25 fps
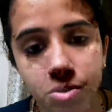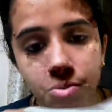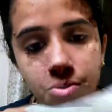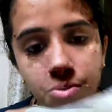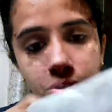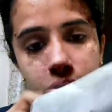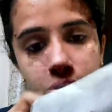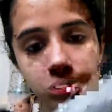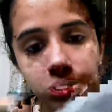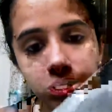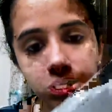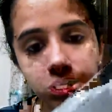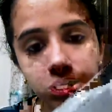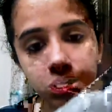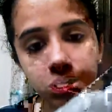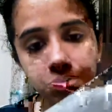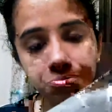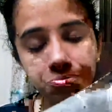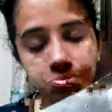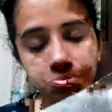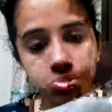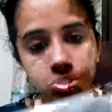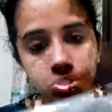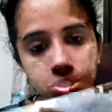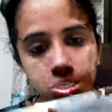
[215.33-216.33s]
here if you
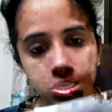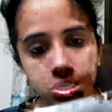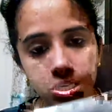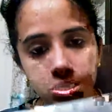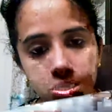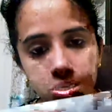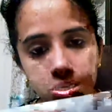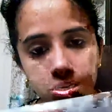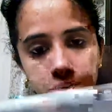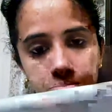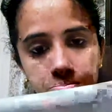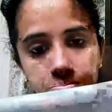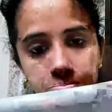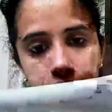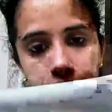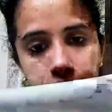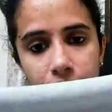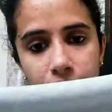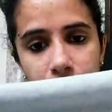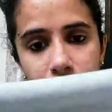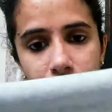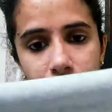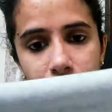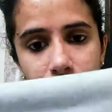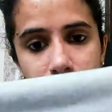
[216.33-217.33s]
see the rib knit,
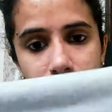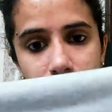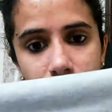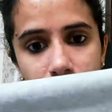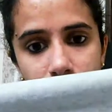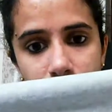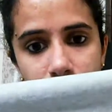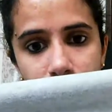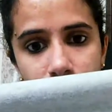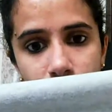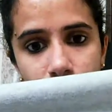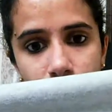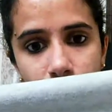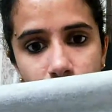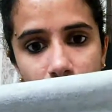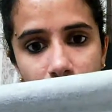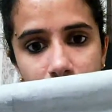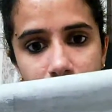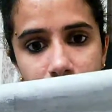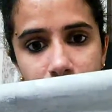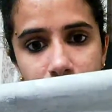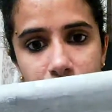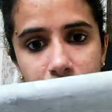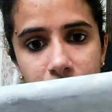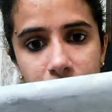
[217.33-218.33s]
it has quite a
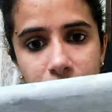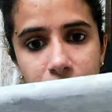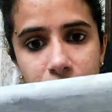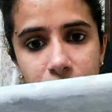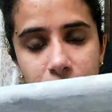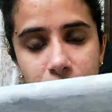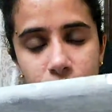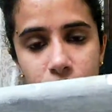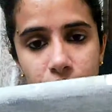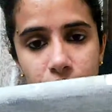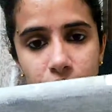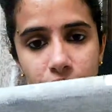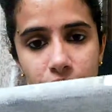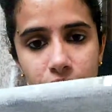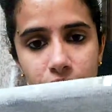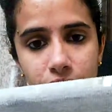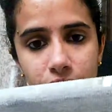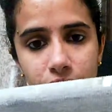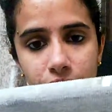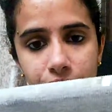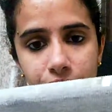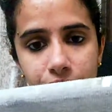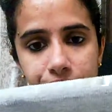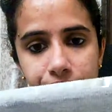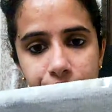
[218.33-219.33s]
bit of stretchability.
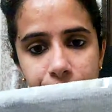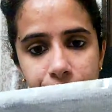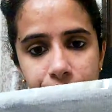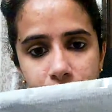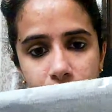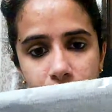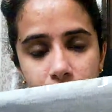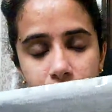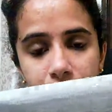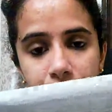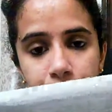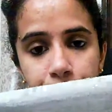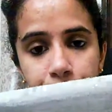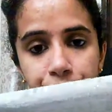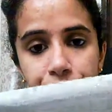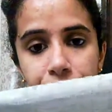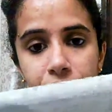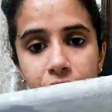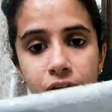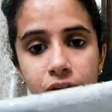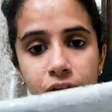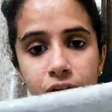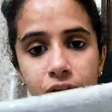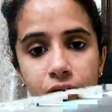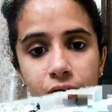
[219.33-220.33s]
Okay,
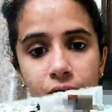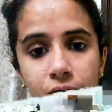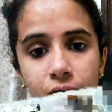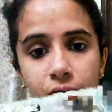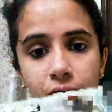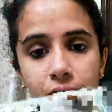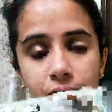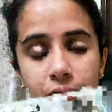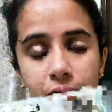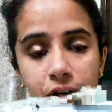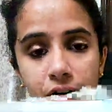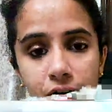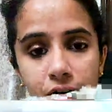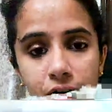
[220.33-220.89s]
so because